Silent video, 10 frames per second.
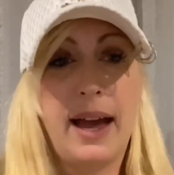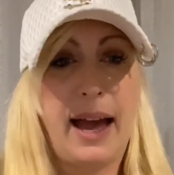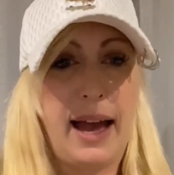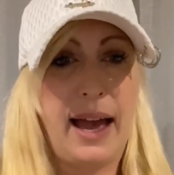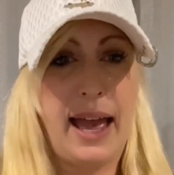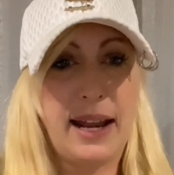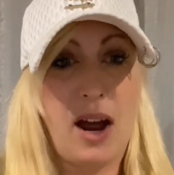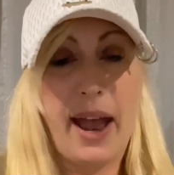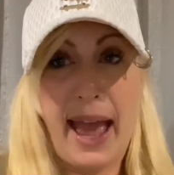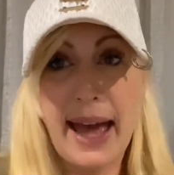and
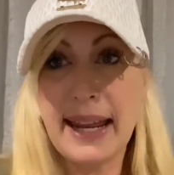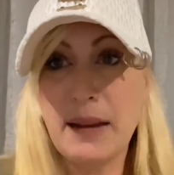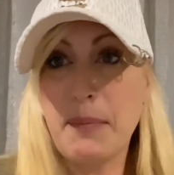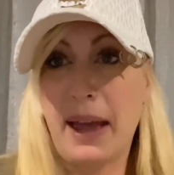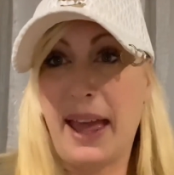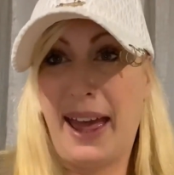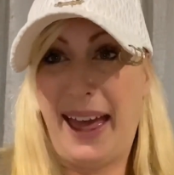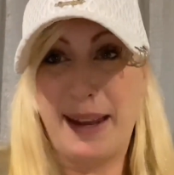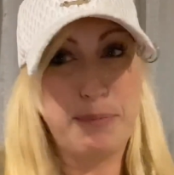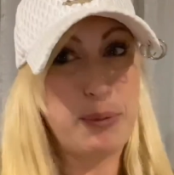I had hit my
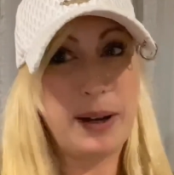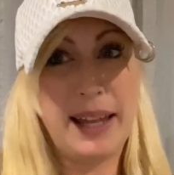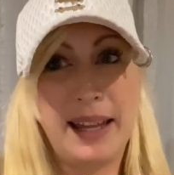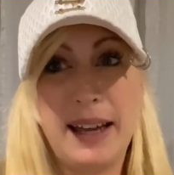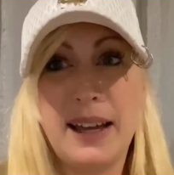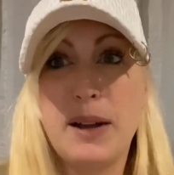head pretty